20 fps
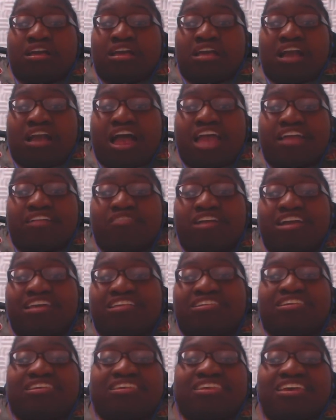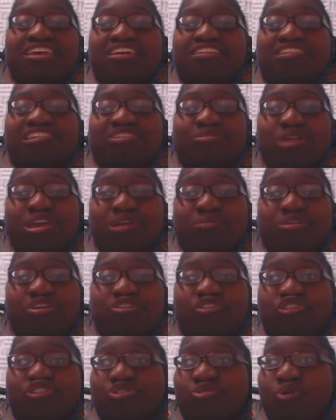I'd like to think it's to make me a
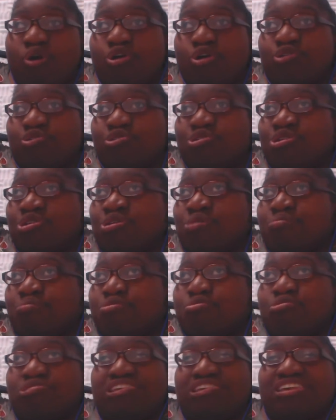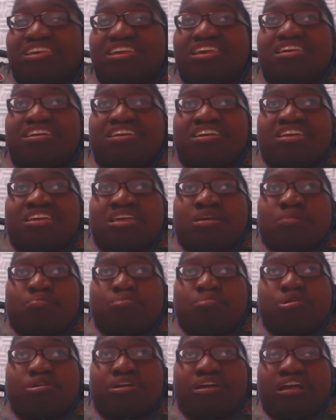stronger person,
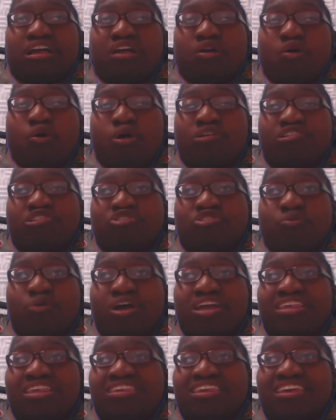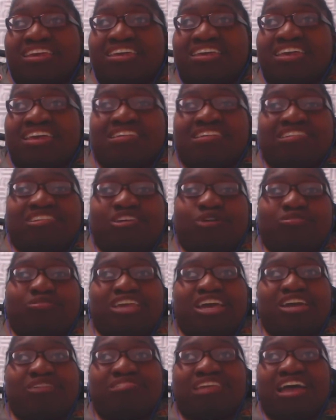but also I think
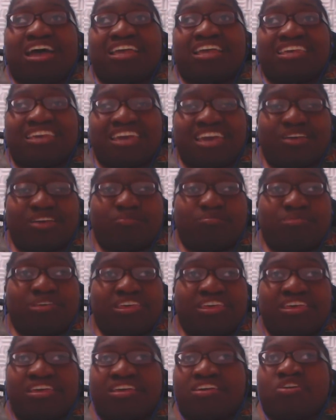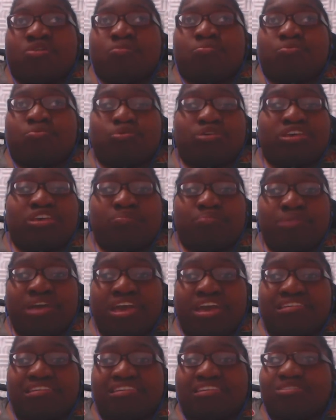sometimes I can be pretty
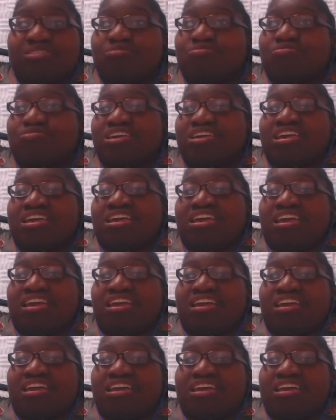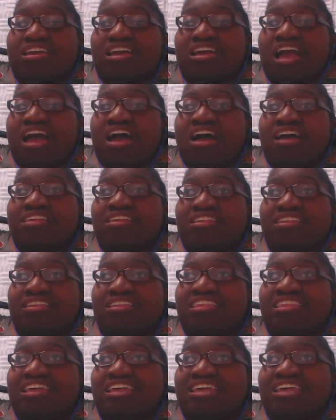passive. And I
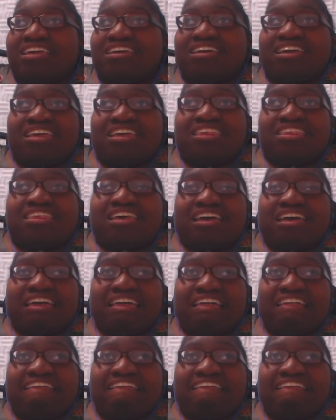think that